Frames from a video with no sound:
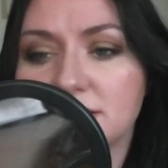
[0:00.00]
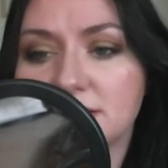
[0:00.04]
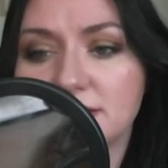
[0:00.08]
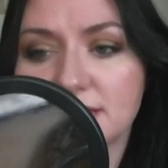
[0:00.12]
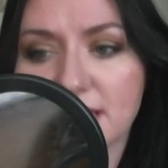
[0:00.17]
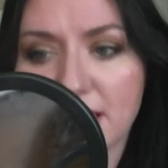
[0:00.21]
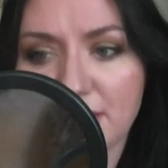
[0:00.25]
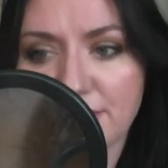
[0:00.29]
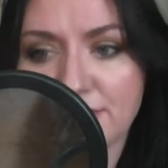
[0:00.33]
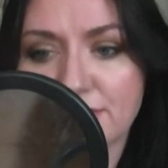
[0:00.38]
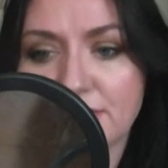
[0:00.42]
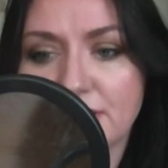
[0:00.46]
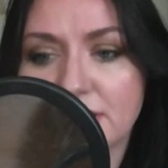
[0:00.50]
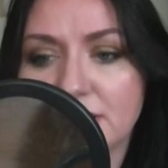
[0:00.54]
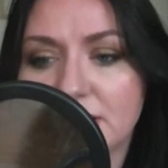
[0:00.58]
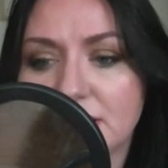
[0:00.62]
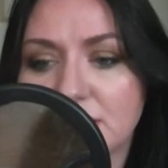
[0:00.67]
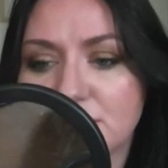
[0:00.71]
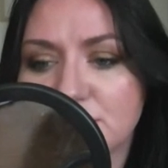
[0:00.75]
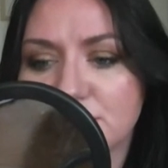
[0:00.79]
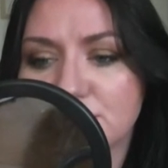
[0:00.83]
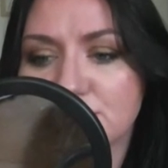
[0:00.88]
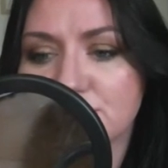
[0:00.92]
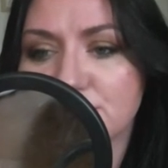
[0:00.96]

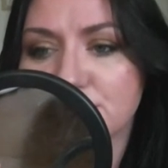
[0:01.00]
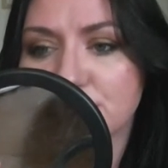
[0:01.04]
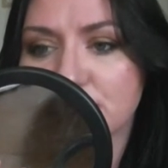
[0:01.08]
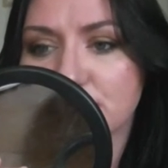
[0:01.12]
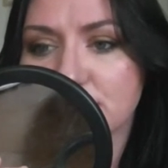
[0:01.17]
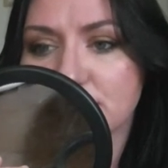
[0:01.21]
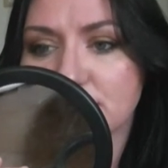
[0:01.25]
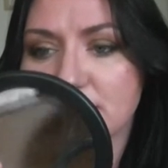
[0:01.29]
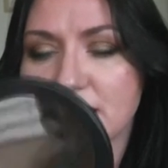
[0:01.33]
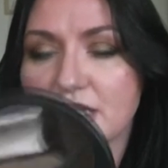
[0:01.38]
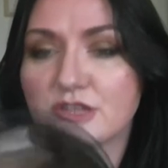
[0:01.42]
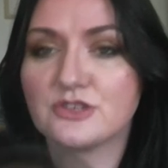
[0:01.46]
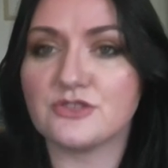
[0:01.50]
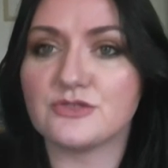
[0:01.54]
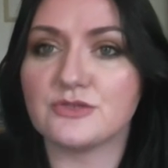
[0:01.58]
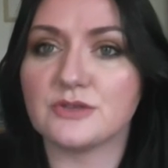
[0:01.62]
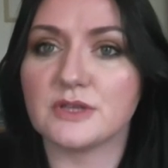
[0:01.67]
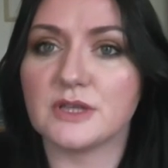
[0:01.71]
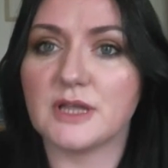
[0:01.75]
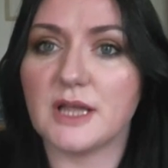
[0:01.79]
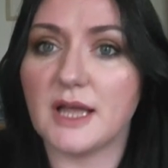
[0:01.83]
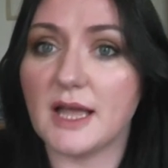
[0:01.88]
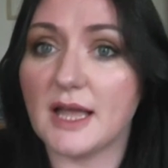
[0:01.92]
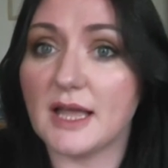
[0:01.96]
definitely doesn't look as
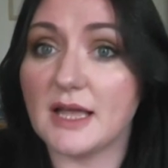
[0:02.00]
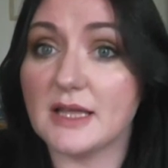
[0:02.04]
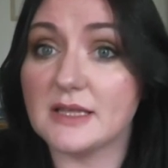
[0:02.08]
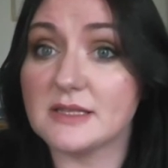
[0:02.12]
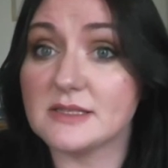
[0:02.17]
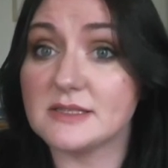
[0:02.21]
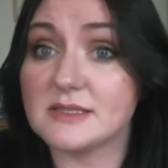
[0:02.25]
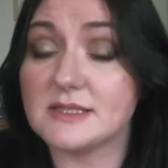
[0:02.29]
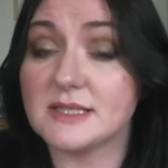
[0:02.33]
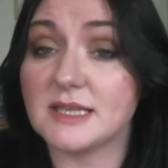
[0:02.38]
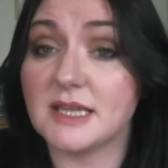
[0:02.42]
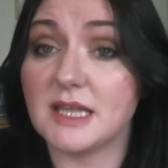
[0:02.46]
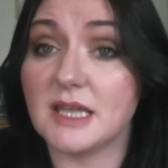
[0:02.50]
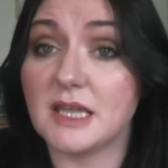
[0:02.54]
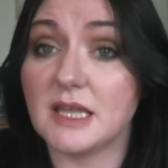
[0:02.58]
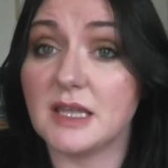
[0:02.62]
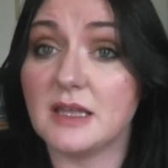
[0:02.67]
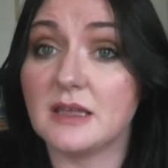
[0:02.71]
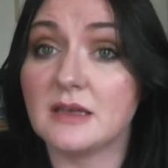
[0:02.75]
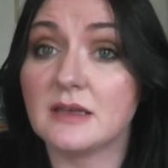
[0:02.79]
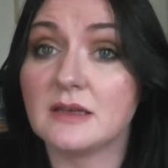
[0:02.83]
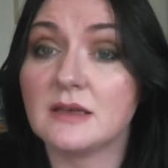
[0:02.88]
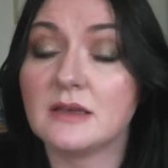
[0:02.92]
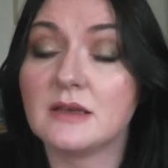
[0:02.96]
natural as
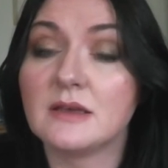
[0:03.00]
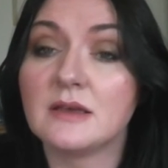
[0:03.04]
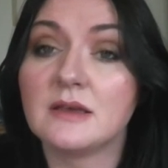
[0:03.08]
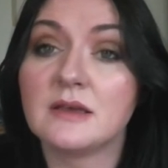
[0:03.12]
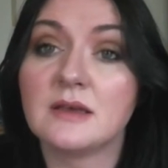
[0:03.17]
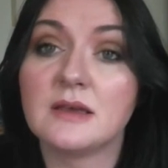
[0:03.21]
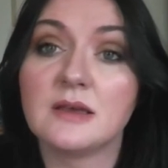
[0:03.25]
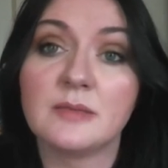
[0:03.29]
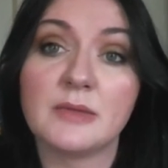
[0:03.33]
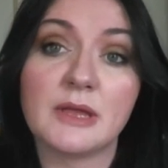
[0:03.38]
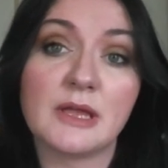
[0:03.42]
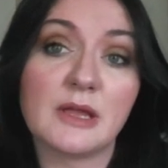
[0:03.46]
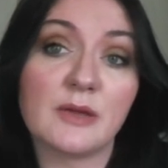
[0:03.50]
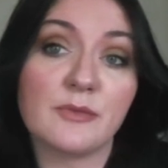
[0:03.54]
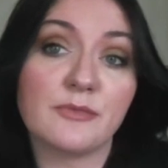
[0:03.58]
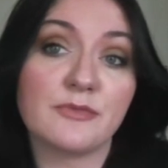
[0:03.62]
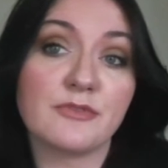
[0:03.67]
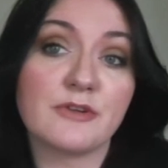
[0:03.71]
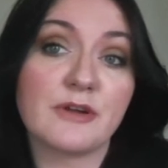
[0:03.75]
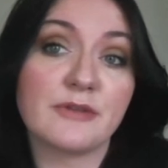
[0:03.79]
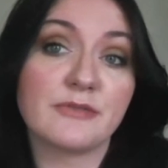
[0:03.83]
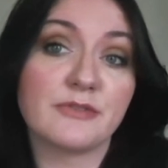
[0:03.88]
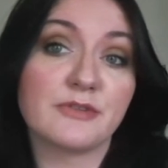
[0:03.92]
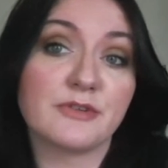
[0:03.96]
the Makeup
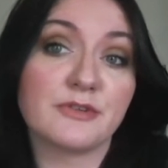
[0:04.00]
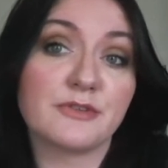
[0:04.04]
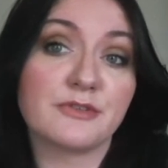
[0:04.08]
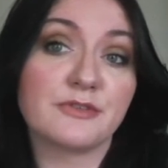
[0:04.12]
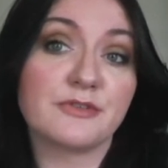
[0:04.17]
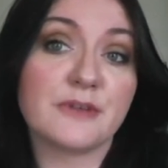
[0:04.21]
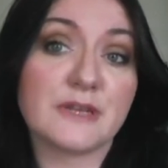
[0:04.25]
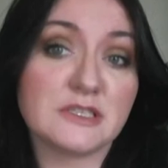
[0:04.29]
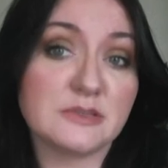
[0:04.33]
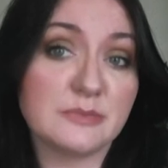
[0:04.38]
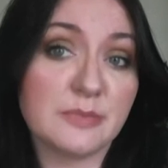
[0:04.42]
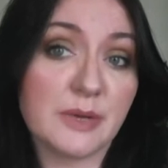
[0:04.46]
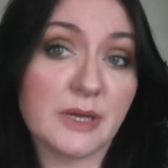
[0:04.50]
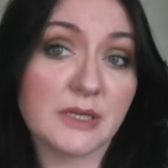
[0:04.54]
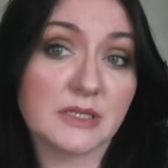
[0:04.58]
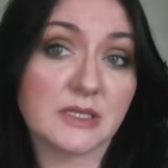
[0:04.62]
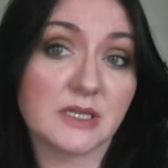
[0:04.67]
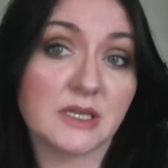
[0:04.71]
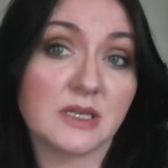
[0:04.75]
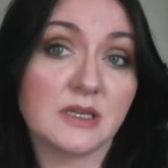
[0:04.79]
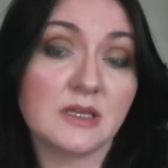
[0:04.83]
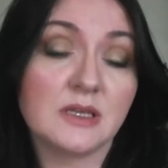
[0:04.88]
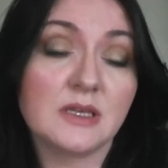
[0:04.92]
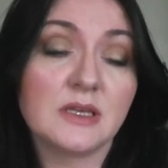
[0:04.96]
Forever Face and
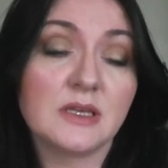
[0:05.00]
Body.